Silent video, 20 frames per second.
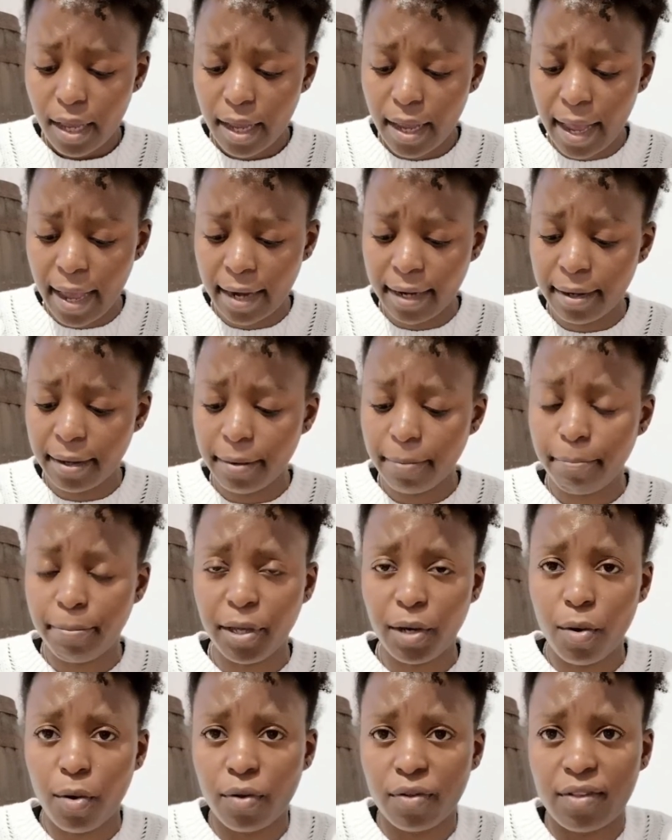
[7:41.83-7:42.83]
And
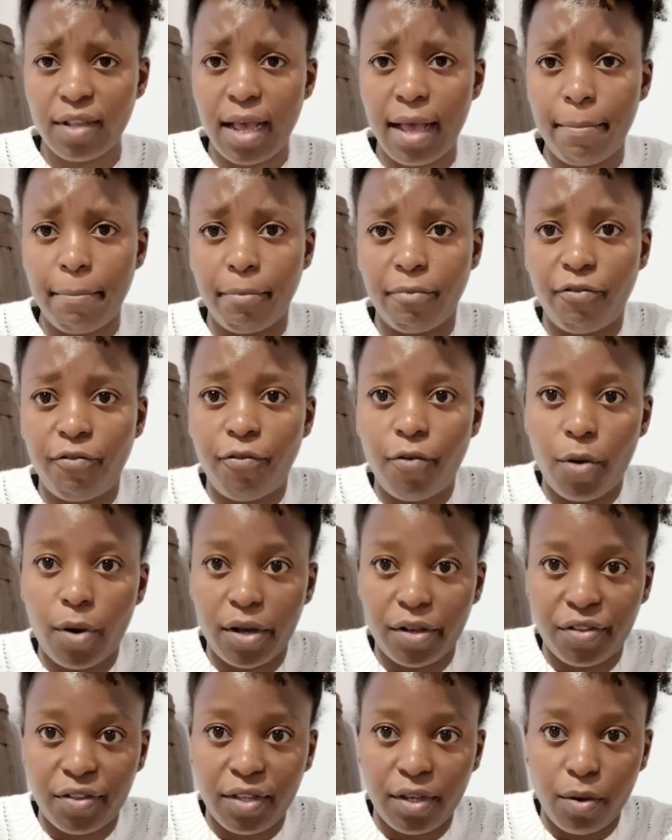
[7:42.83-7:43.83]
because I'm
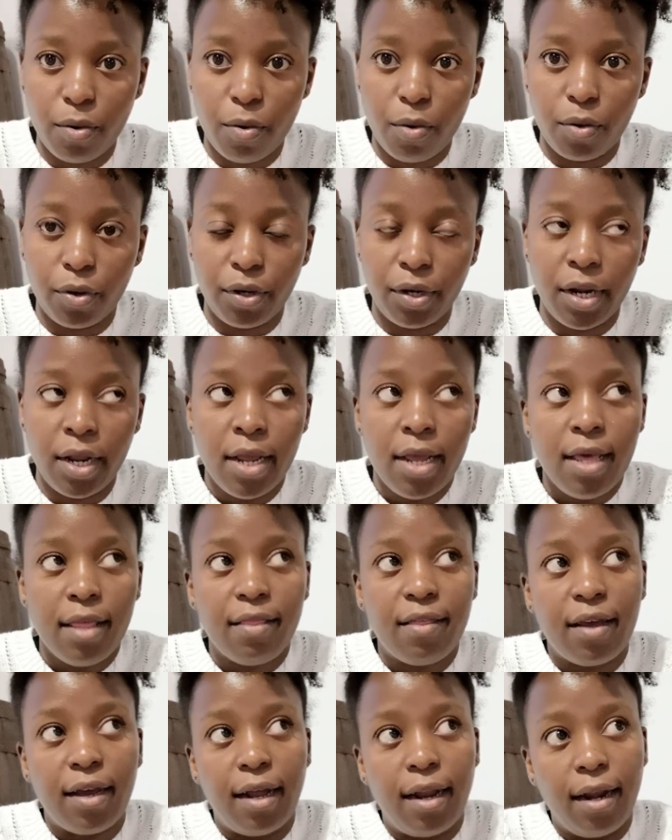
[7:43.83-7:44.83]
focusing on
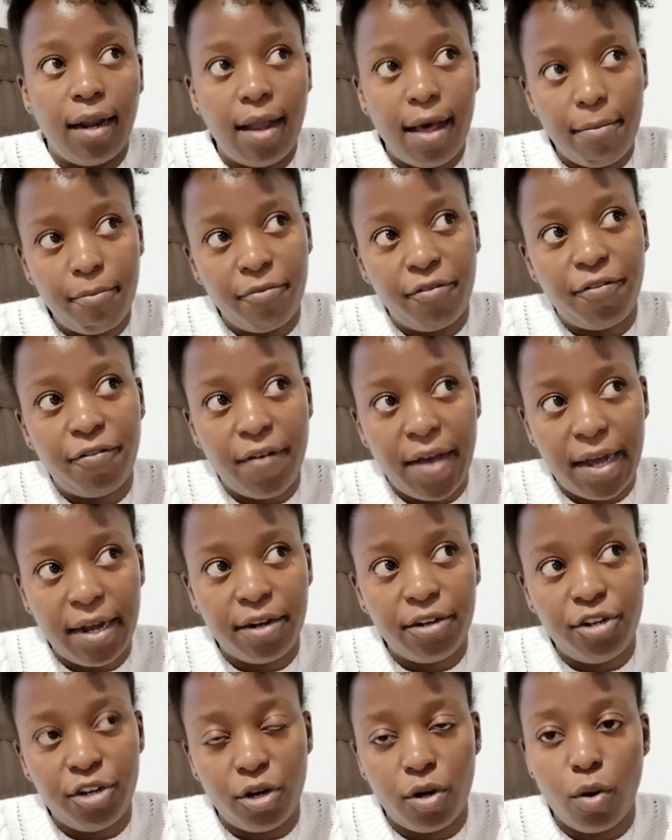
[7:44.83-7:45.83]
the glam
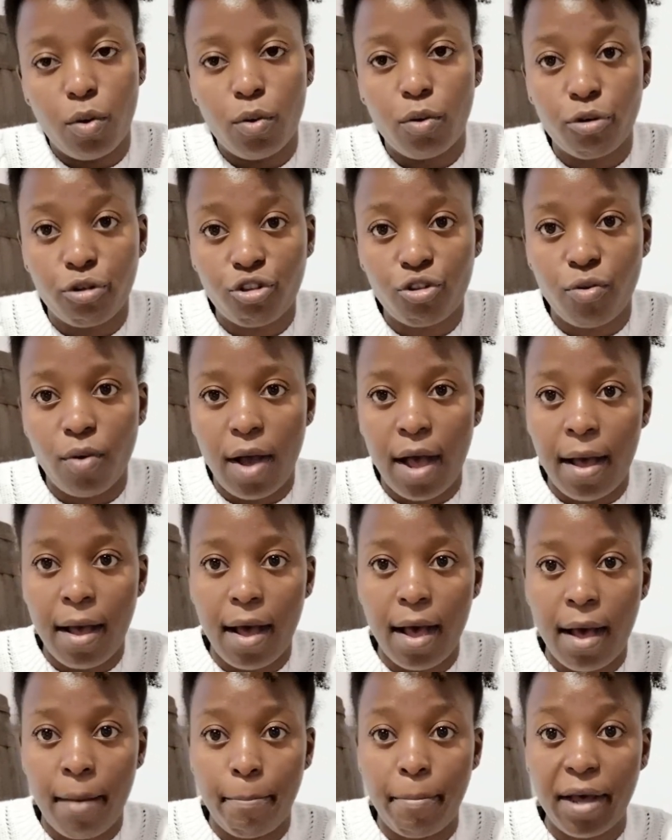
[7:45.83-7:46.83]
factor also,
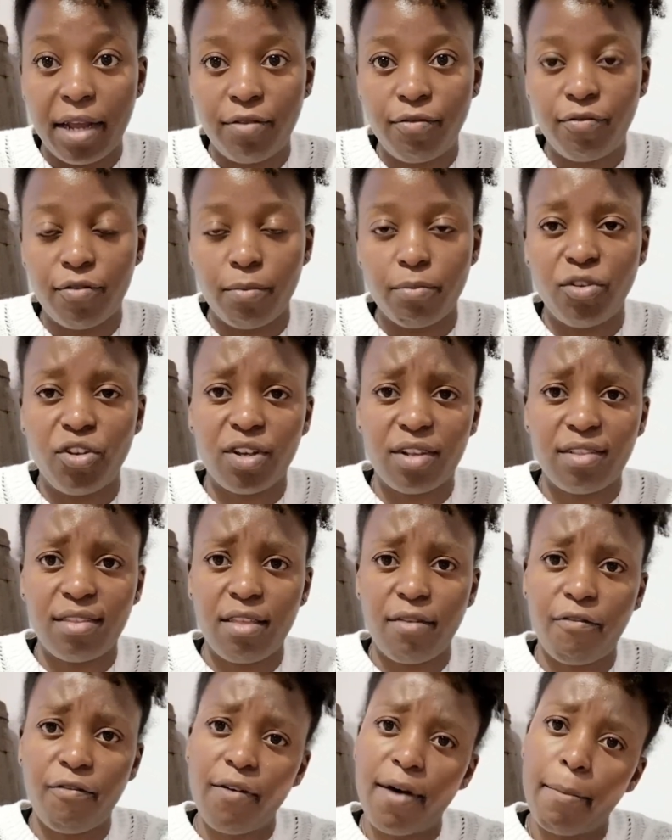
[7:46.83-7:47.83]
apart from just
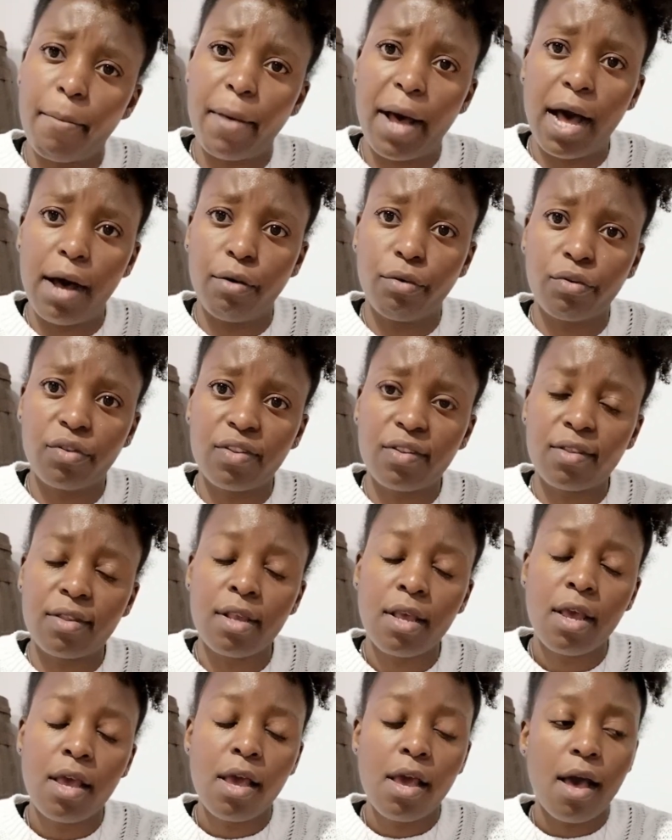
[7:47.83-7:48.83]
the farmhouse,
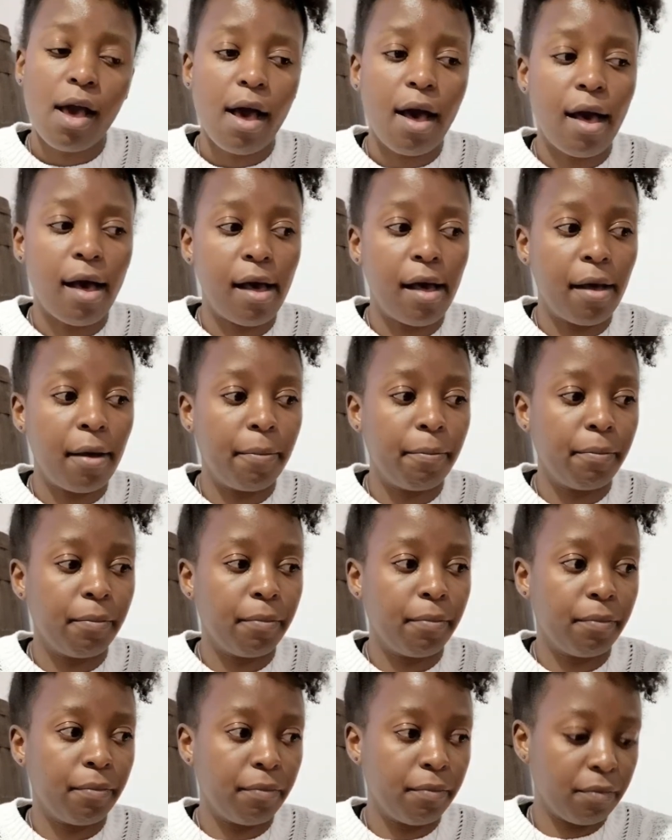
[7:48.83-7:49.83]

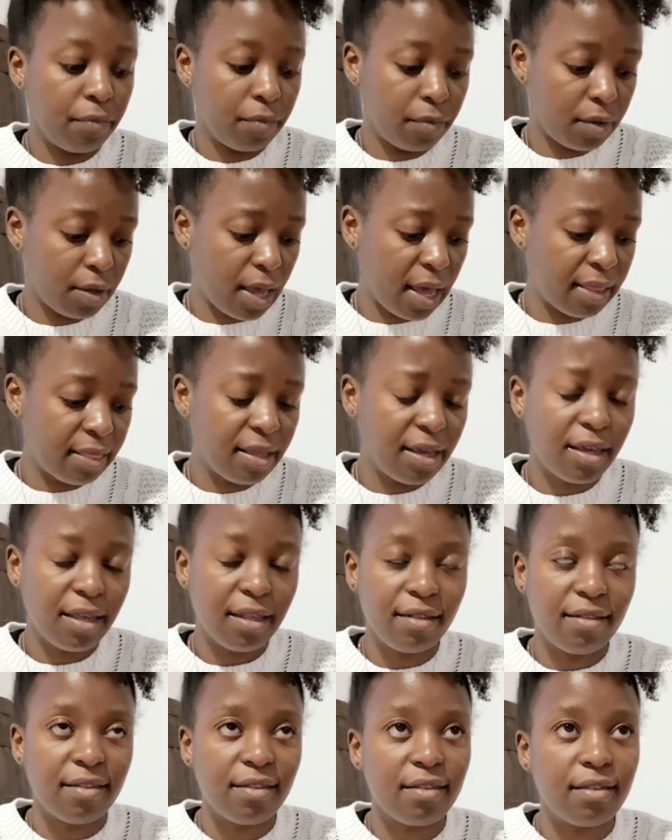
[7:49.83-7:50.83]
I think
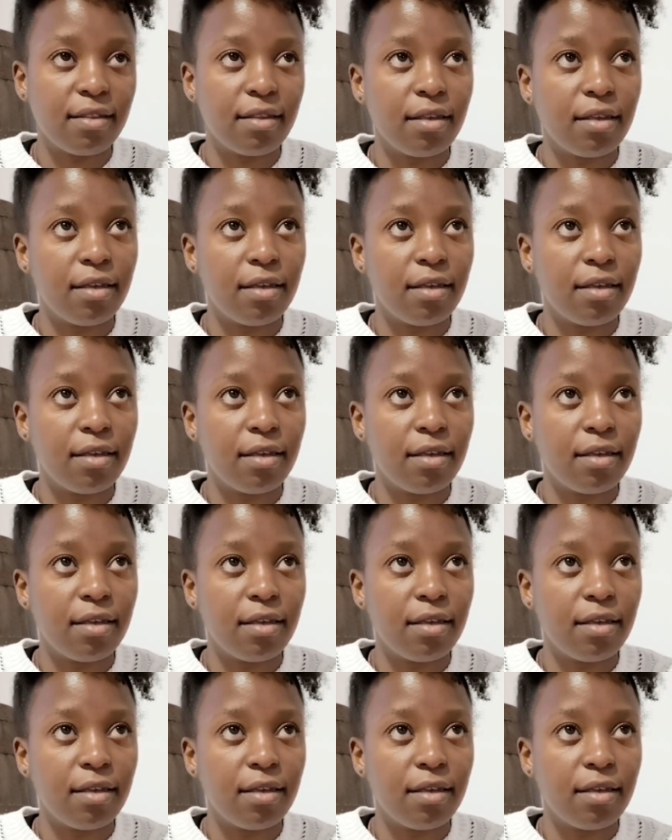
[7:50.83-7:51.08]
it's